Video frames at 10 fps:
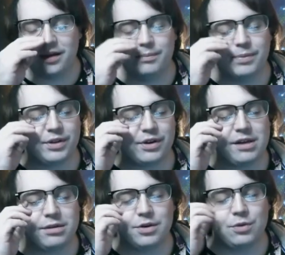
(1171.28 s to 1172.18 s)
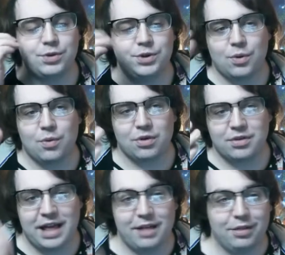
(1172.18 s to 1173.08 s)
but there is no doors
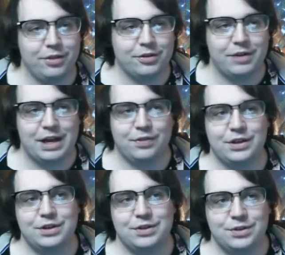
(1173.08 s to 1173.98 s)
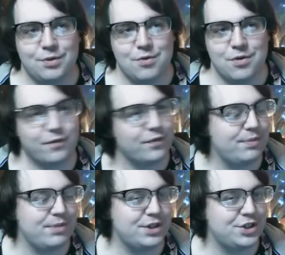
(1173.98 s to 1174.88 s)
that look like the door from
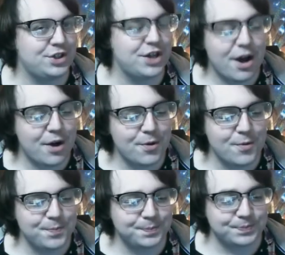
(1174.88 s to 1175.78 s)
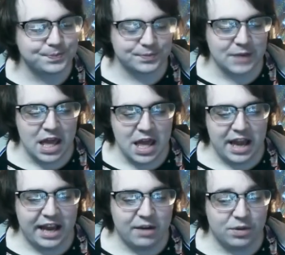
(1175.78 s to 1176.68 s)
the show.
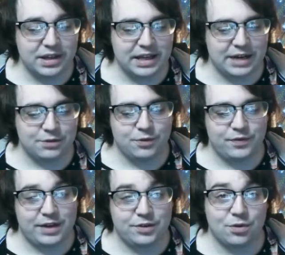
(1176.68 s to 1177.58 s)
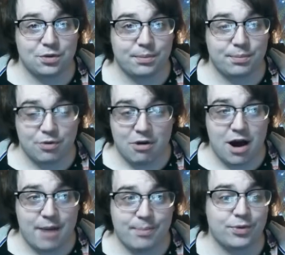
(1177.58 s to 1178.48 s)
And once again, I don't know if that door is a
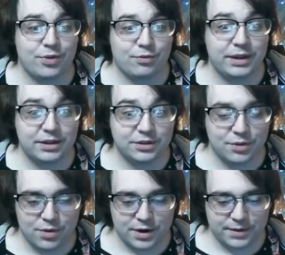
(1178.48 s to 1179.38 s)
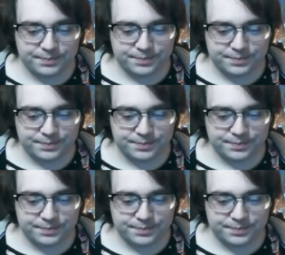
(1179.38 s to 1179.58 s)
prop or the real door.